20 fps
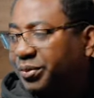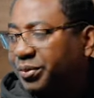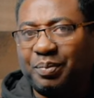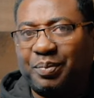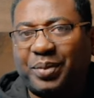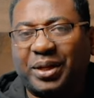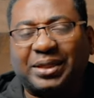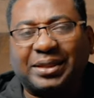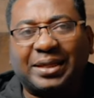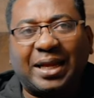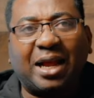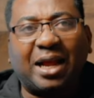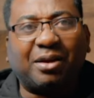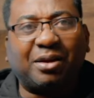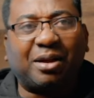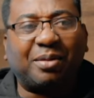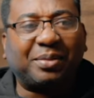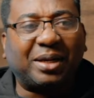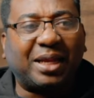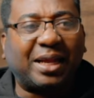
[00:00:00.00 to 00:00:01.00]
But now
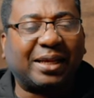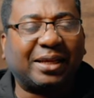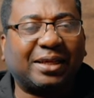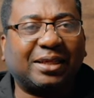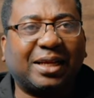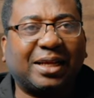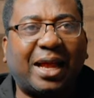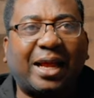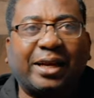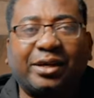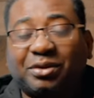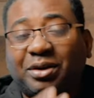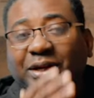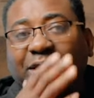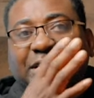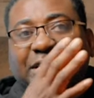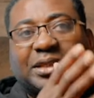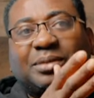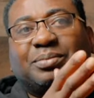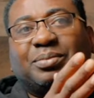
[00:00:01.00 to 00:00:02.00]
I'm like, I know I
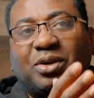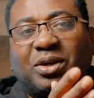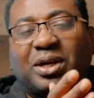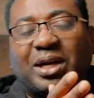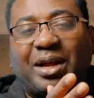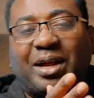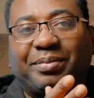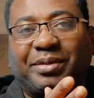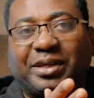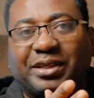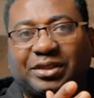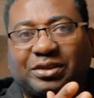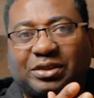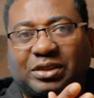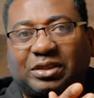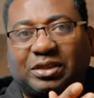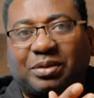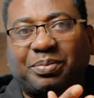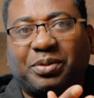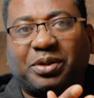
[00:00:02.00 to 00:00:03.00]
need more cameras to
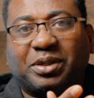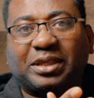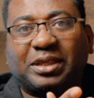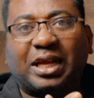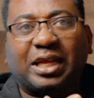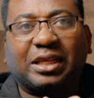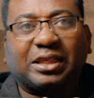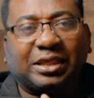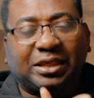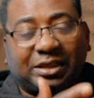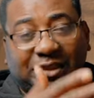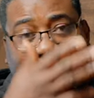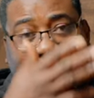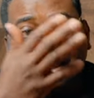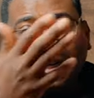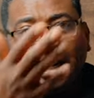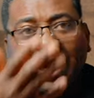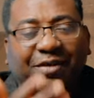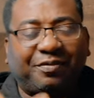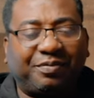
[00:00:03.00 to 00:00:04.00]
support that in the
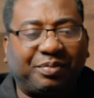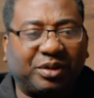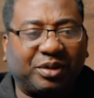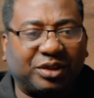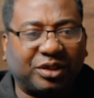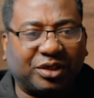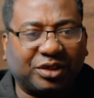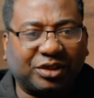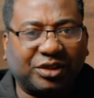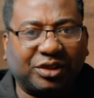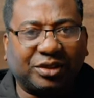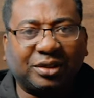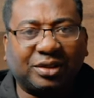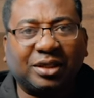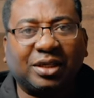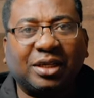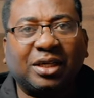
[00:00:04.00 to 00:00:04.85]
live production.